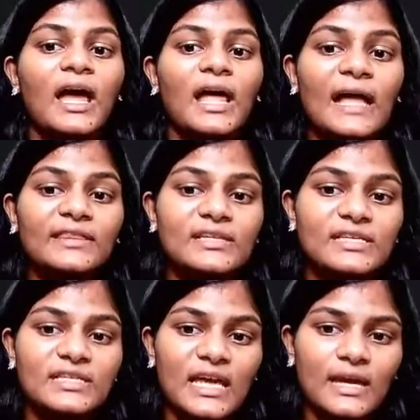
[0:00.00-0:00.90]
and the
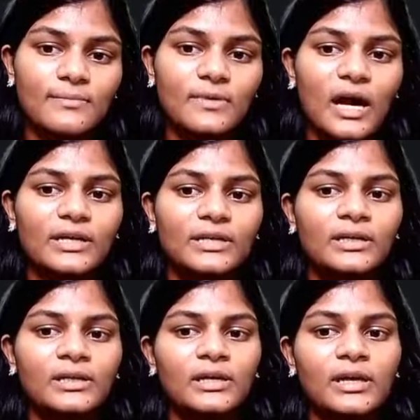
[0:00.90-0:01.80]
same
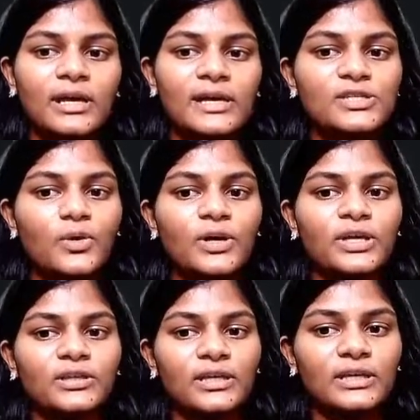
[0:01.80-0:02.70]
current is
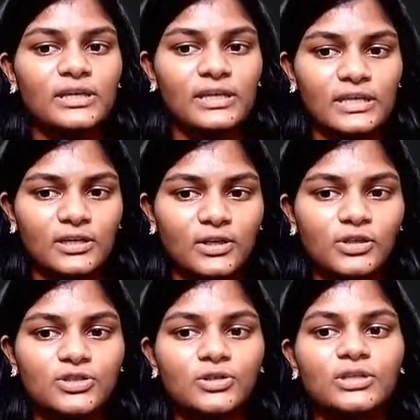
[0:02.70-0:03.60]
going here
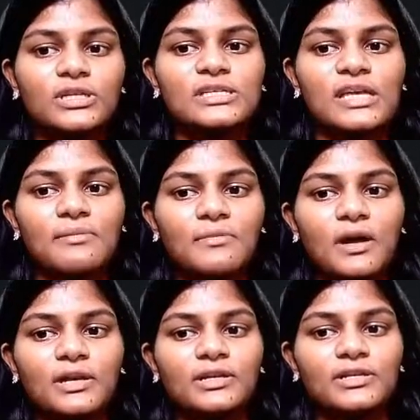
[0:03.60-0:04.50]
also, the same
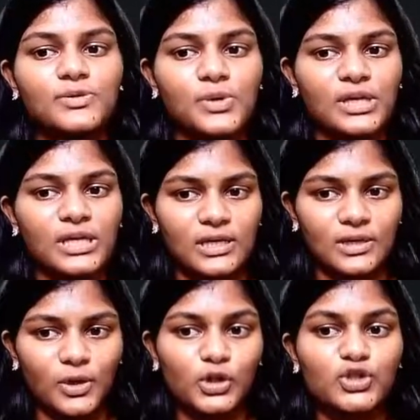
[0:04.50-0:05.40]
current is going here
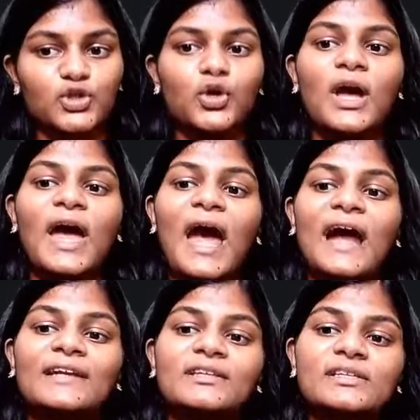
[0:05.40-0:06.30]
also,
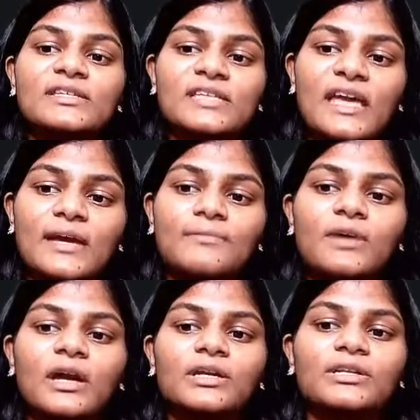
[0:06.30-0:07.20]
and the same
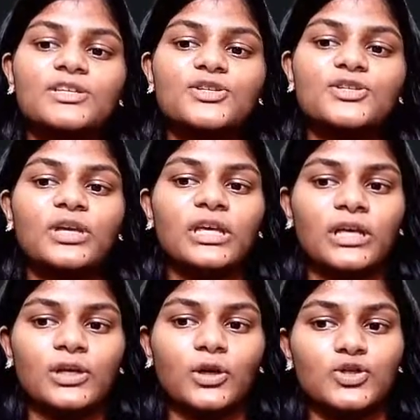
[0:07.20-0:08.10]
current is going
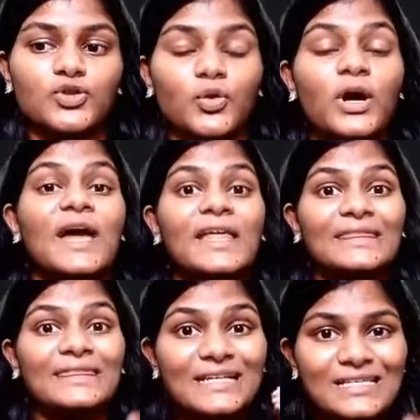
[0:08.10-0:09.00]
here also.
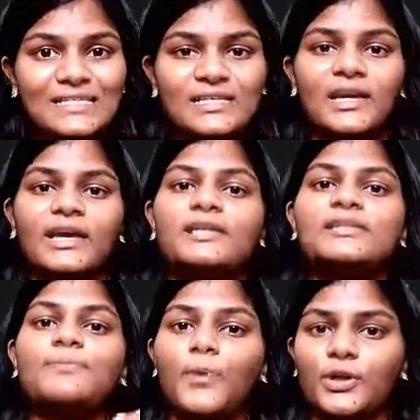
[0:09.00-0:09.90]
This is
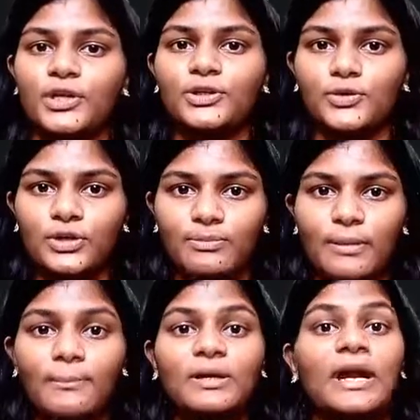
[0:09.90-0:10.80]
important to
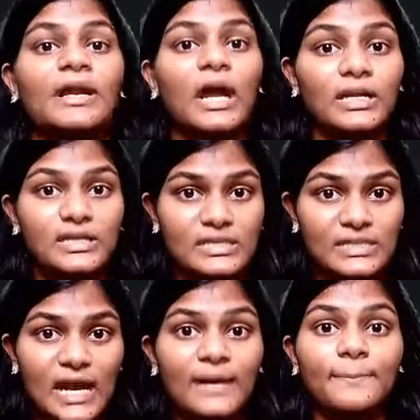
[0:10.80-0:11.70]
remember and
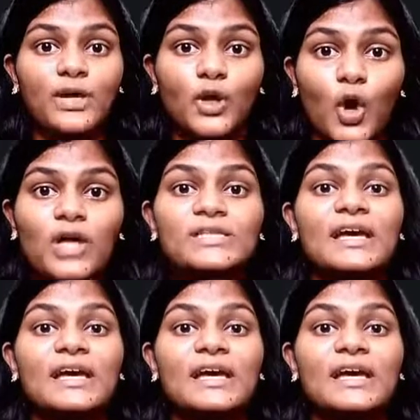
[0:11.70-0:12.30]
understand, because